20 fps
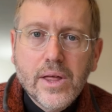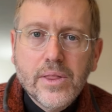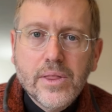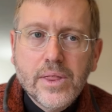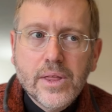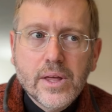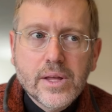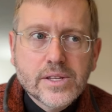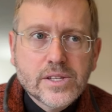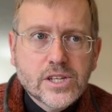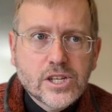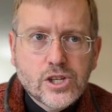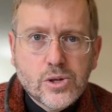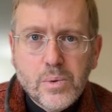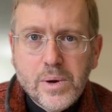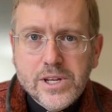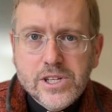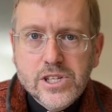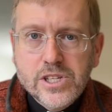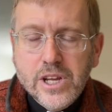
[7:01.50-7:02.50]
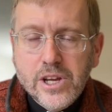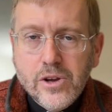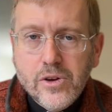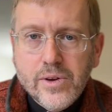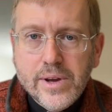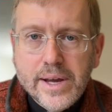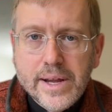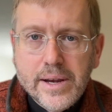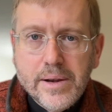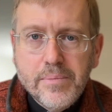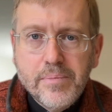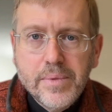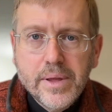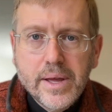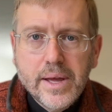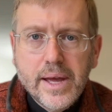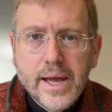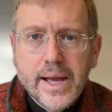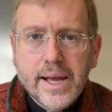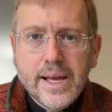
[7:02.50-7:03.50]
the situation that you're in,
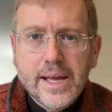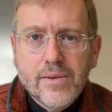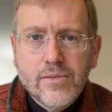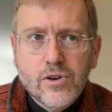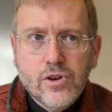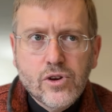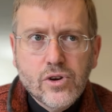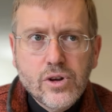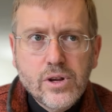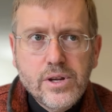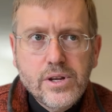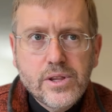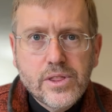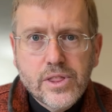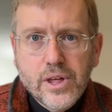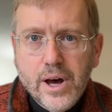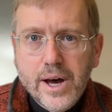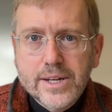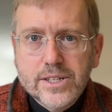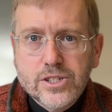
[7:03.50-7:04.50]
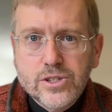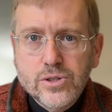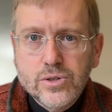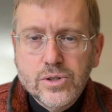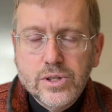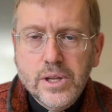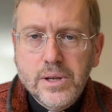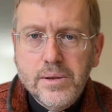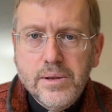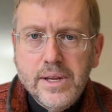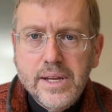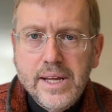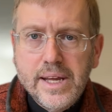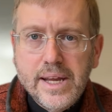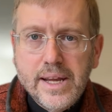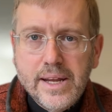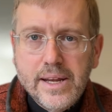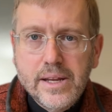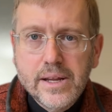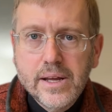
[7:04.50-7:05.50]
and give good thought to the
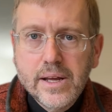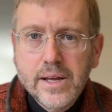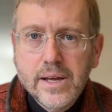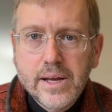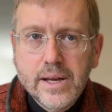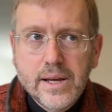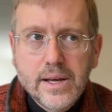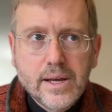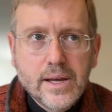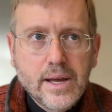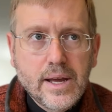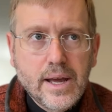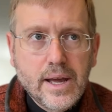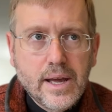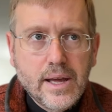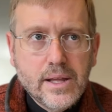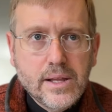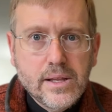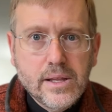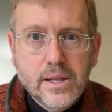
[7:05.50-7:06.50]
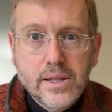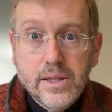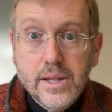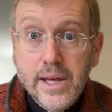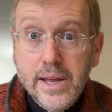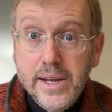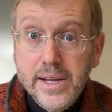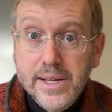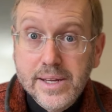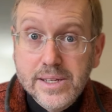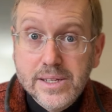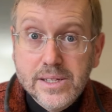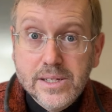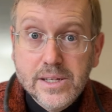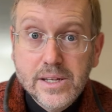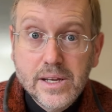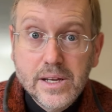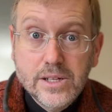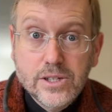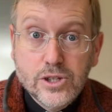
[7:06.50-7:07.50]
need that is
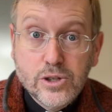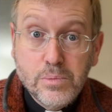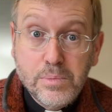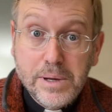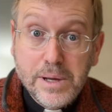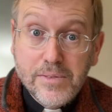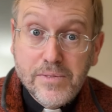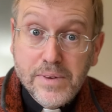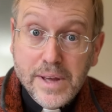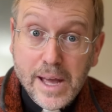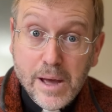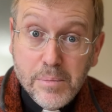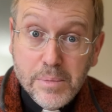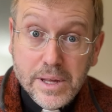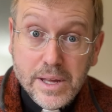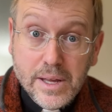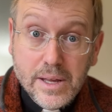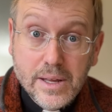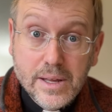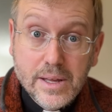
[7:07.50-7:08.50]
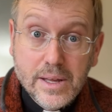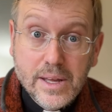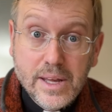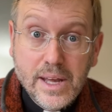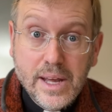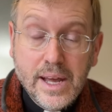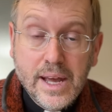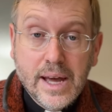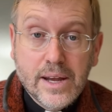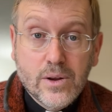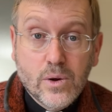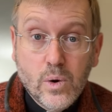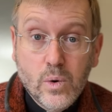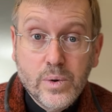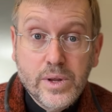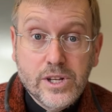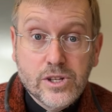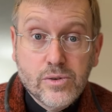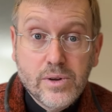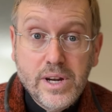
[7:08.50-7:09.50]
to be family at
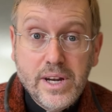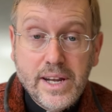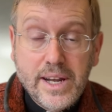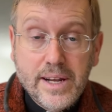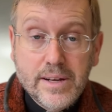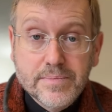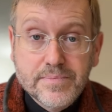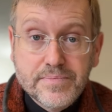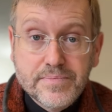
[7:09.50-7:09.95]
Holy Trinity.